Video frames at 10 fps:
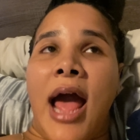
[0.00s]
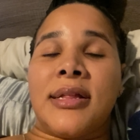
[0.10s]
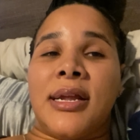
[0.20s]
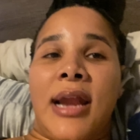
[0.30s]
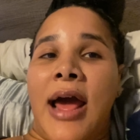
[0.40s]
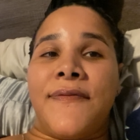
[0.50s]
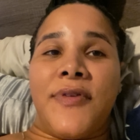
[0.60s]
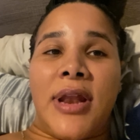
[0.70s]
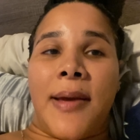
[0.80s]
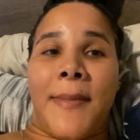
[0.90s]
I did not
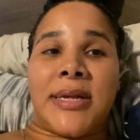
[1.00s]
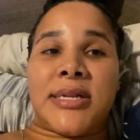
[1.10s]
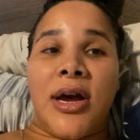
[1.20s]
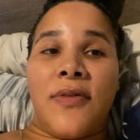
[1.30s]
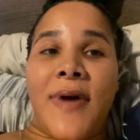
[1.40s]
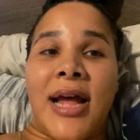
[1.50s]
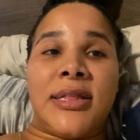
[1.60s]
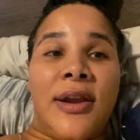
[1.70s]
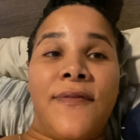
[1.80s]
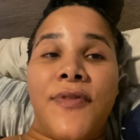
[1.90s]
feel like myself. I
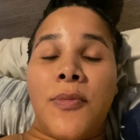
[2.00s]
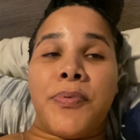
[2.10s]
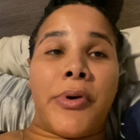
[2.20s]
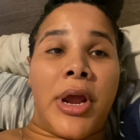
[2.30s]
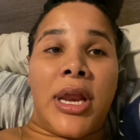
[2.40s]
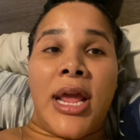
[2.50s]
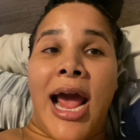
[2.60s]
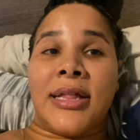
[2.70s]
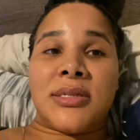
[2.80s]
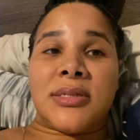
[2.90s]
didn't feel pretty.
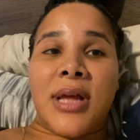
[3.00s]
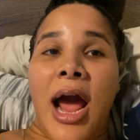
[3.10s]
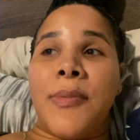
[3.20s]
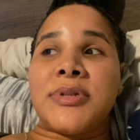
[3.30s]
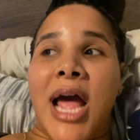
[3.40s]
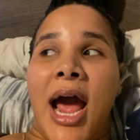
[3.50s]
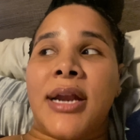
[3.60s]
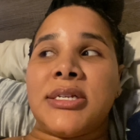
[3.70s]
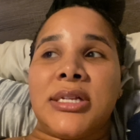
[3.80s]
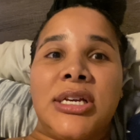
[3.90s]
I, did, I was
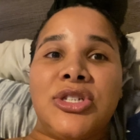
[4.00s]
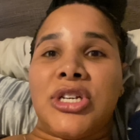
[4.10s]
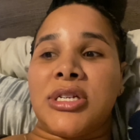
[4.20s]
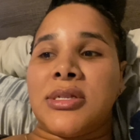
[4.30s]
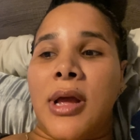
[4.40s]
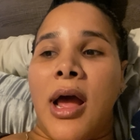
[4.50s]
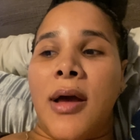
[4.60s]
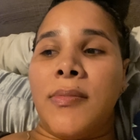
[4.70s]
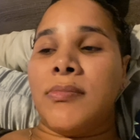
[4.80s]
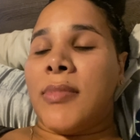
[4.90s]
honestly just,
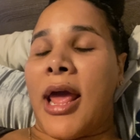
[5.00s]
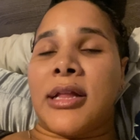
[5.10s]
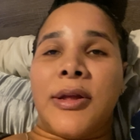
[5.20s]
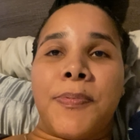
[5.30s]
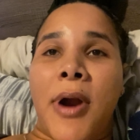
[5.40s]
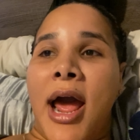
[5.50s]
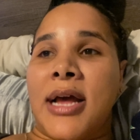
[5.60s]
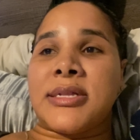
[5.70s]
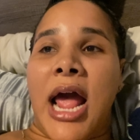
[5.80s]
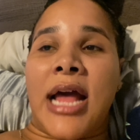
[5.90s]
like,
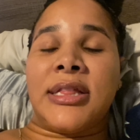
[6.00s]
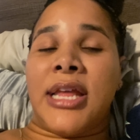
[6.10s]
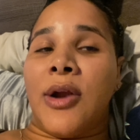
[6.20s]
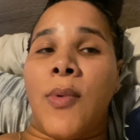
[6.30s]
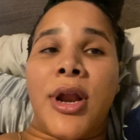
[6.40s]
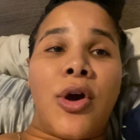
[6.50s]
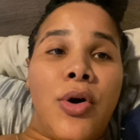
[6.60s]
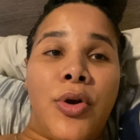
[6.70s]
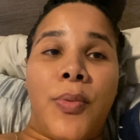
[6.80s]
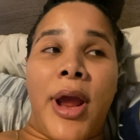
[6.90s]
depressed. I didn't want to
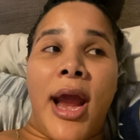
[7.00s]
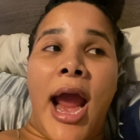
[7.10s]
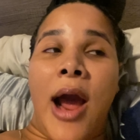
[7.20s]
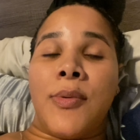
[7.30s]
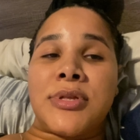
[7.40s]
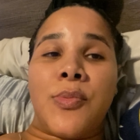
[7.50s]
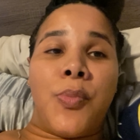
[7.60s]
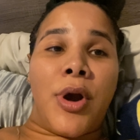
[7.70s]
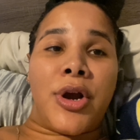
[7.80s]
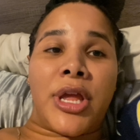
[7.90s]
go nowhere. I
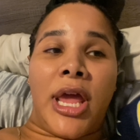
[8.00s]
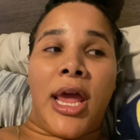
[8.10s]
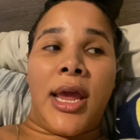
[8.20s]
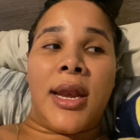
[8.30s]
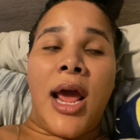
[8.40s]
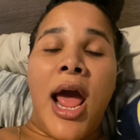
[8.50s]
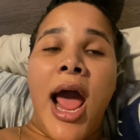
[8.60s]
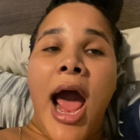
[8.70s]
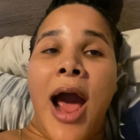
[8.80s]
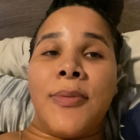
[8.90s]
wasn't working.
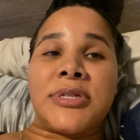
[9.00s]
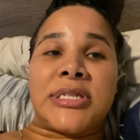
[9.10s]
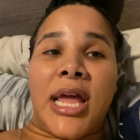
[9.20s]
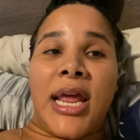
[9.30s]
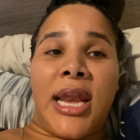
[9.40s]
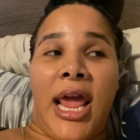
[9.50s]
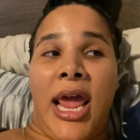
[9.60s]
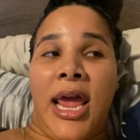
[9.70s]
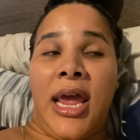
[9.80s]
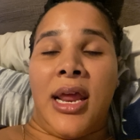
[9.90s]
I was staying
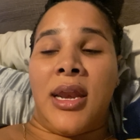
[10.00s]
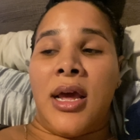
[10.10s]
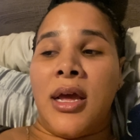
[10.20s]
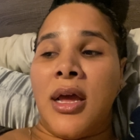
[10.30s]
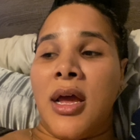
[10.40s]
in.